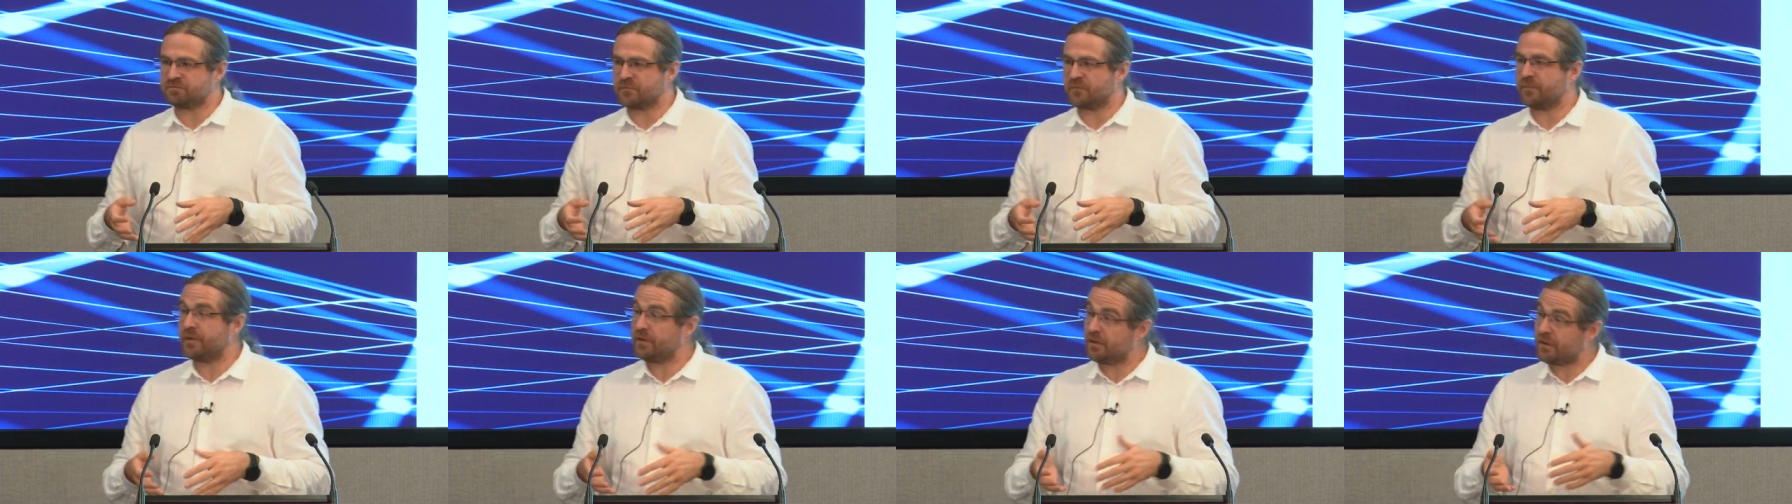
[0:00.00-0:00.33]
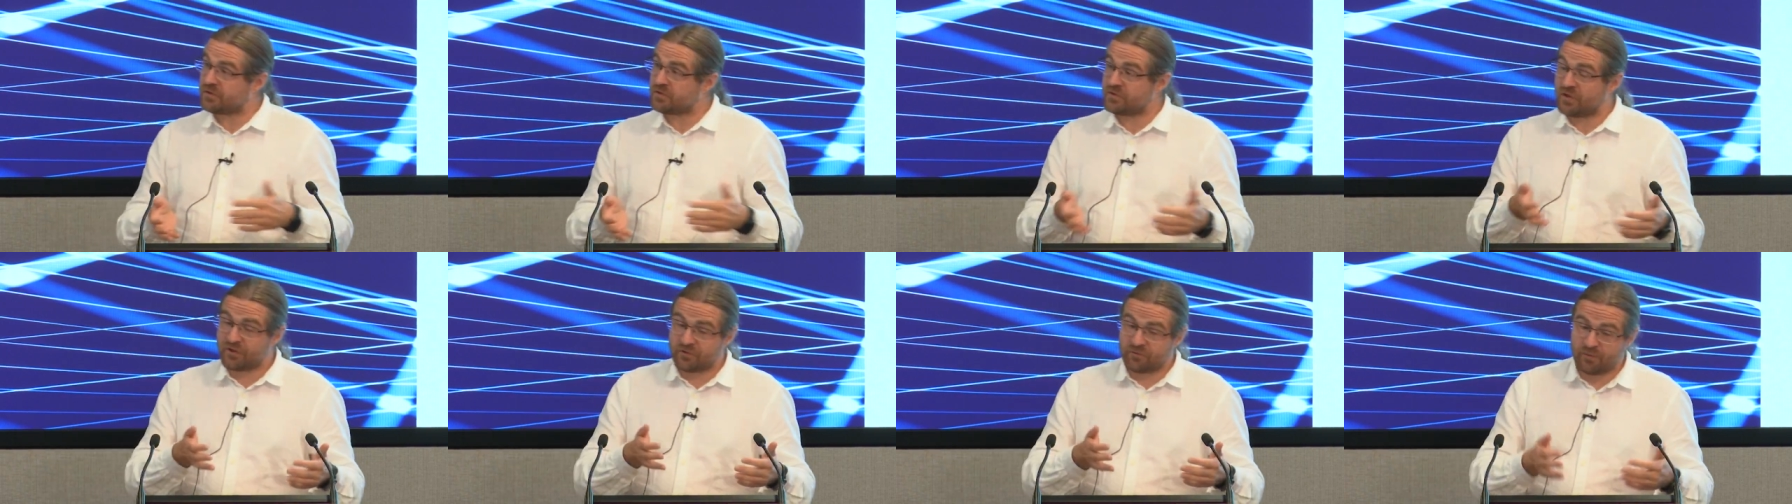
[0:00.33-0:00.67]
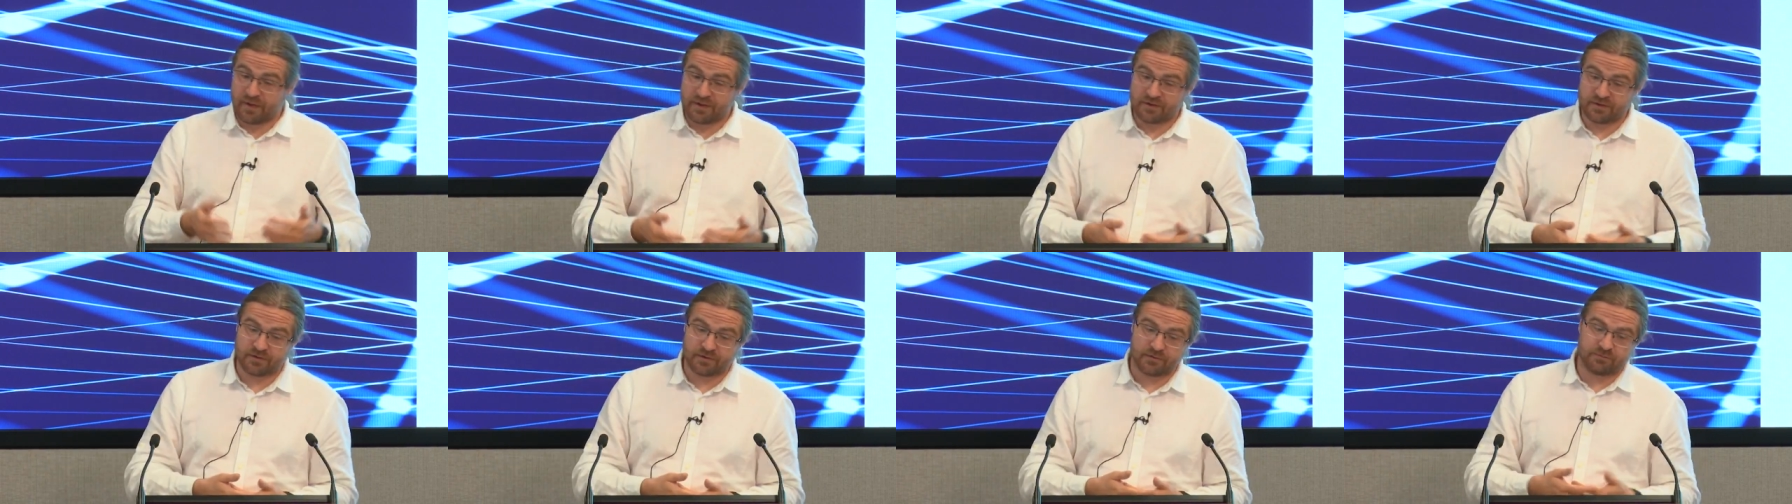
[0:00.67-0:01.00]
but actually
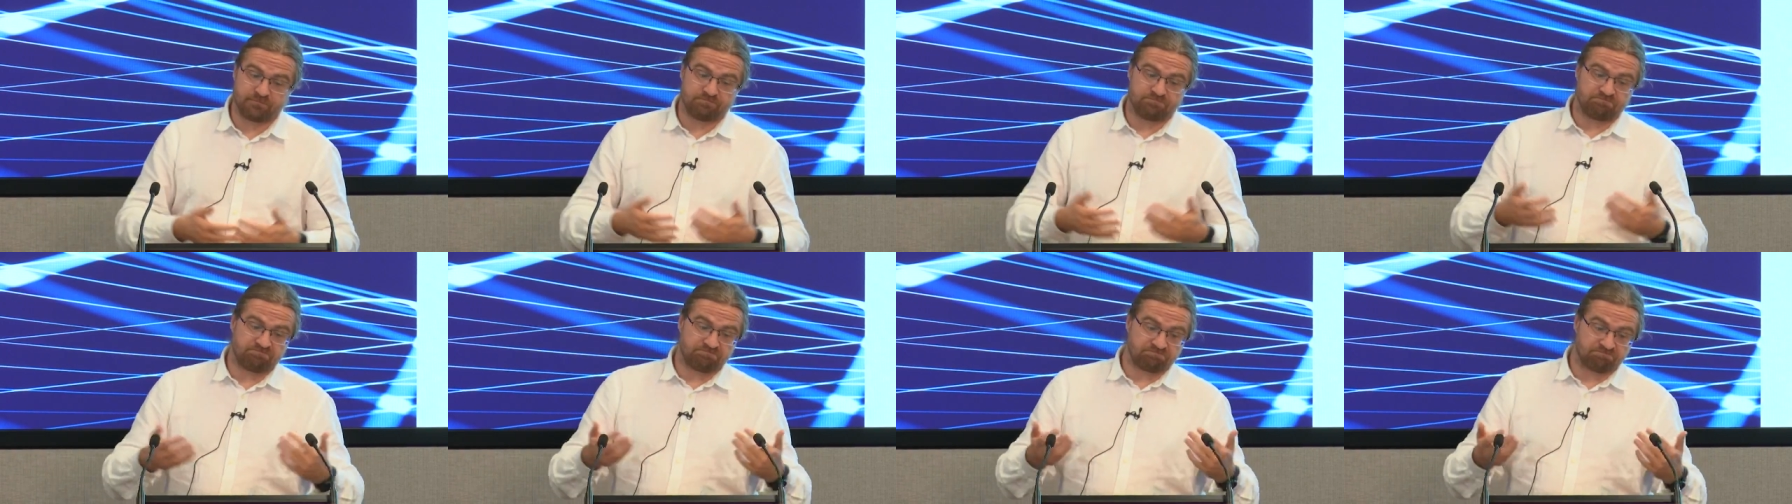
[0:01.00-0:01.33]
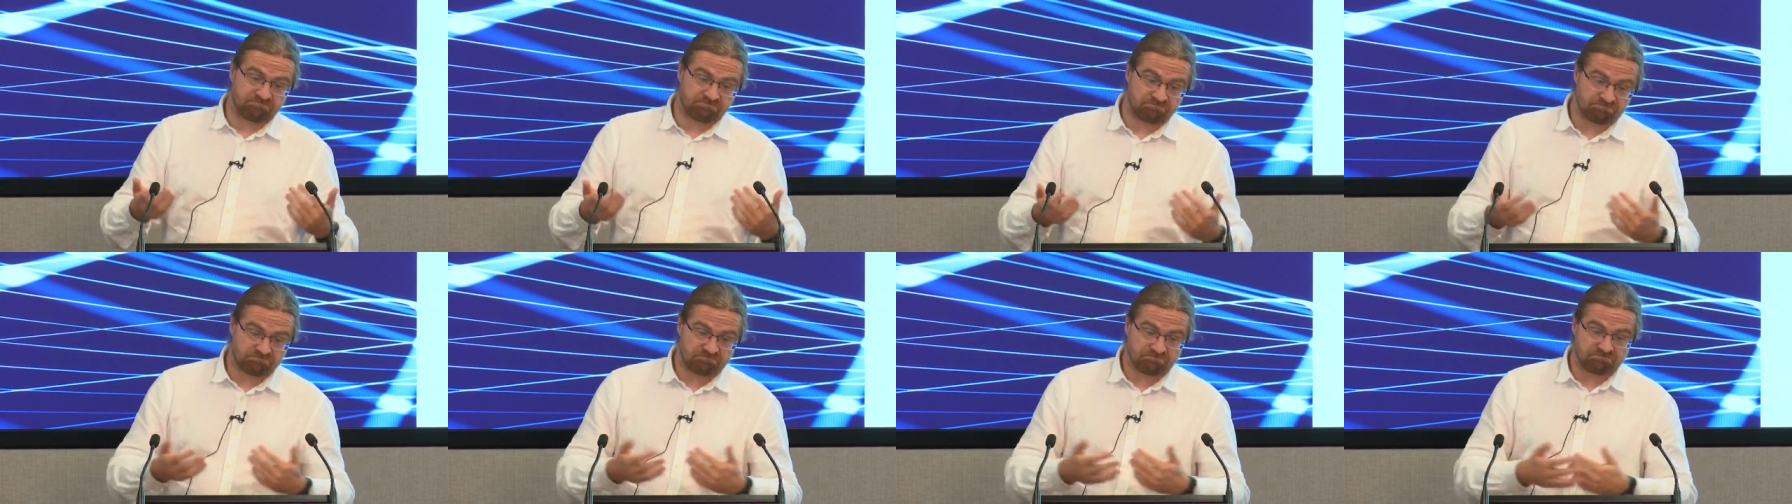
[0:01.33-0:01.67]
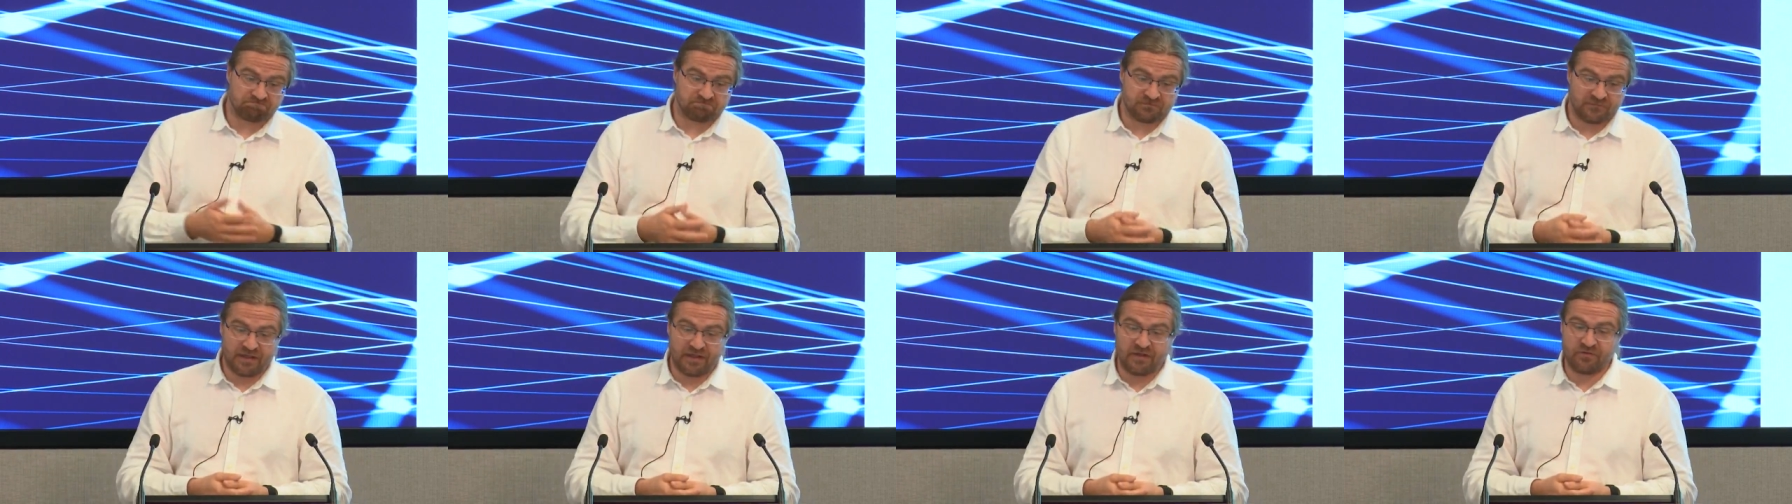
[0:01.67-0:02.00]
quite a
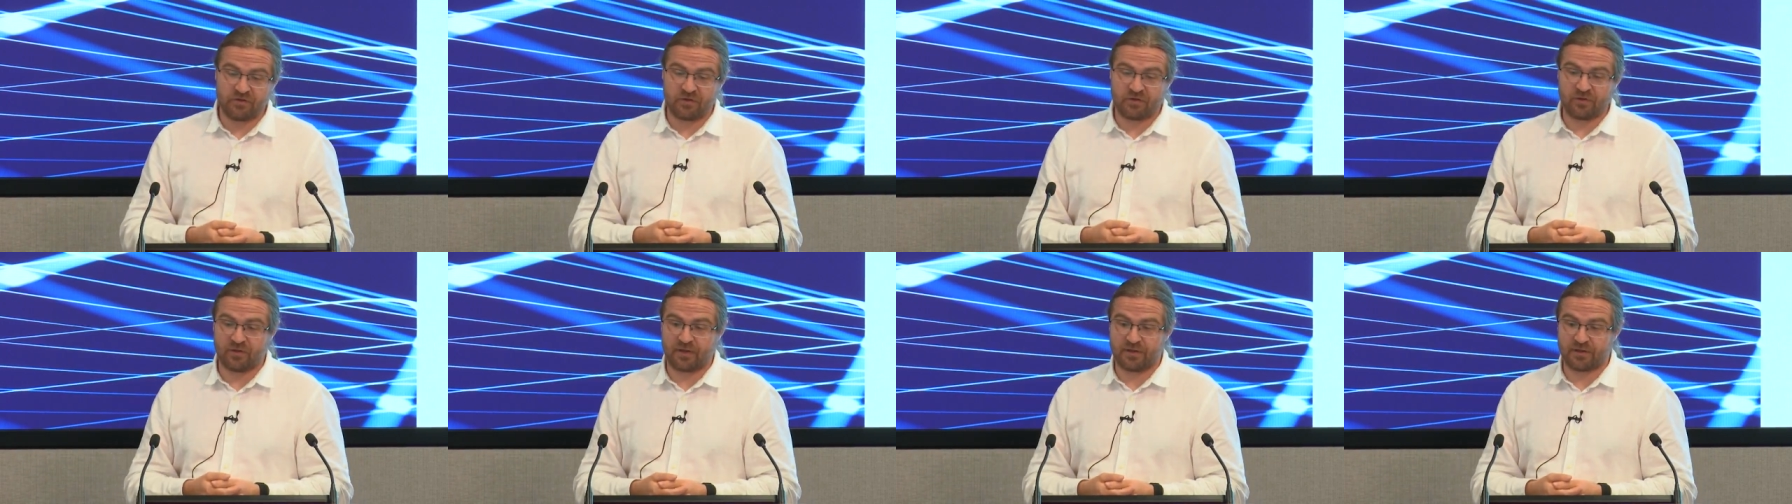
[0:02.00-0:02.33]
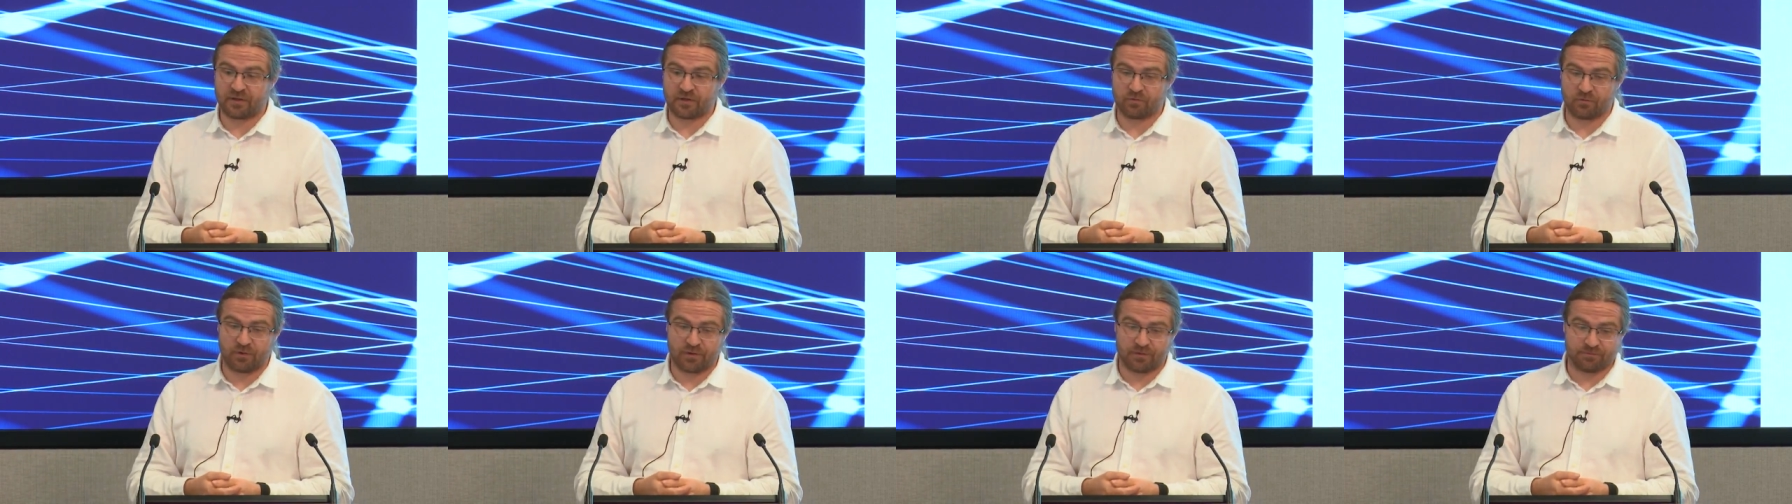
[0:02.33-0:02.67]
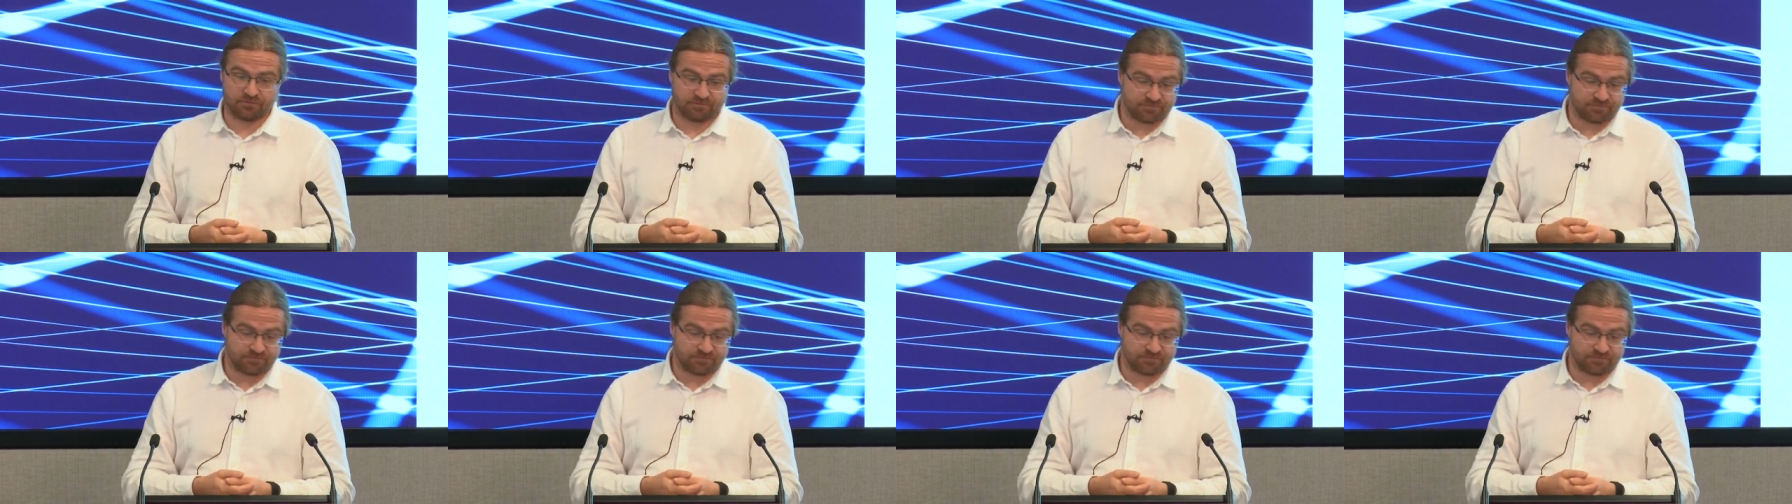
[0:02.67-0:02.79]
easy to handle one.